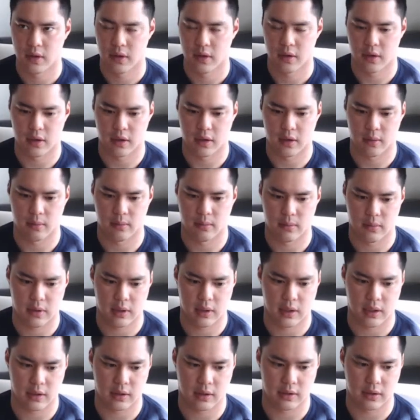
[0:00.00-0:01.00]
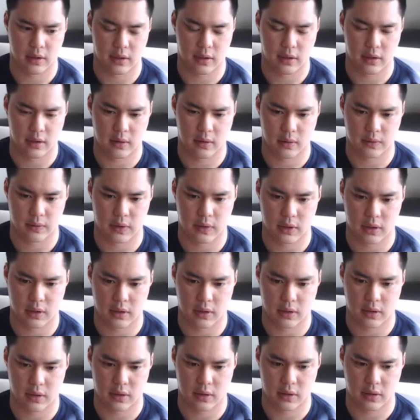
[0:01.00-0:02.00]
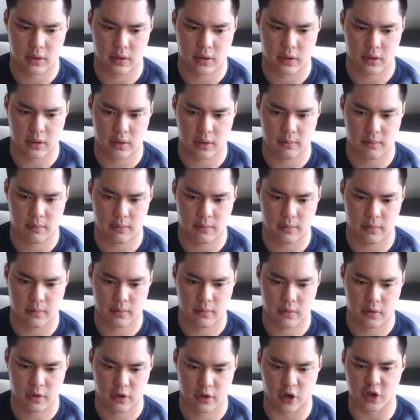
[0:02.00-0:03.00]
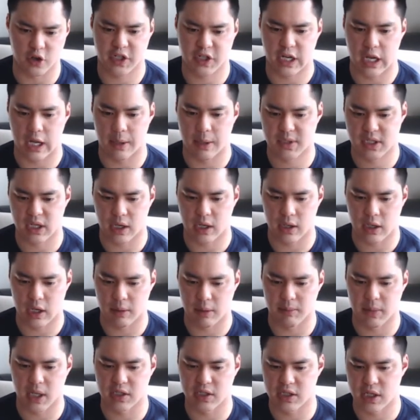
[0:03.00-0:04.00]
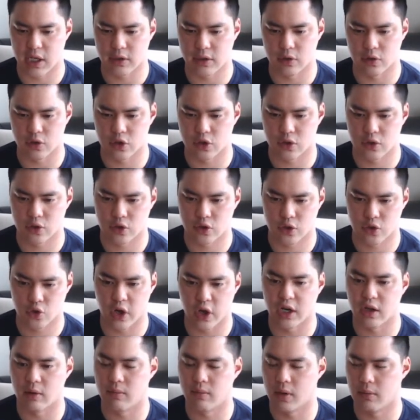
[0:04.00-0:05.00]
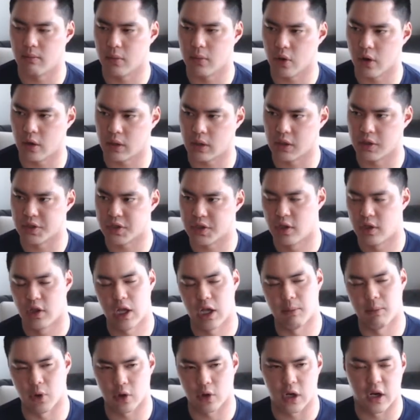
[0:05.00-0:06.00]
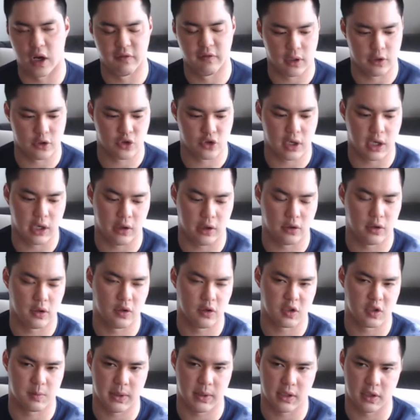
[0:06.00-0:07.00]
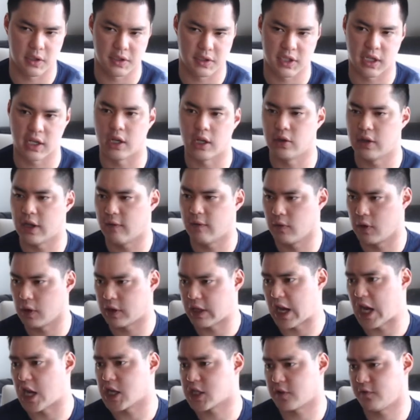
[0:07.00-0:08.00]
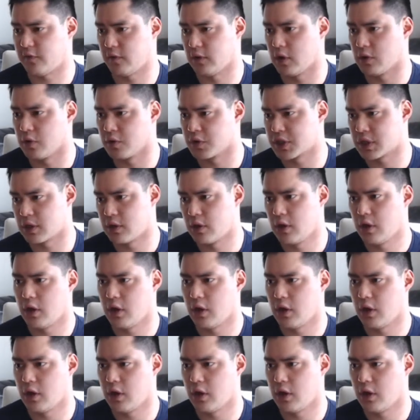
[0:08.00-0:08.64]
And the large caps, I might tend to trade a bit more because I'm more confident in trading those because, again, you have the cash flows,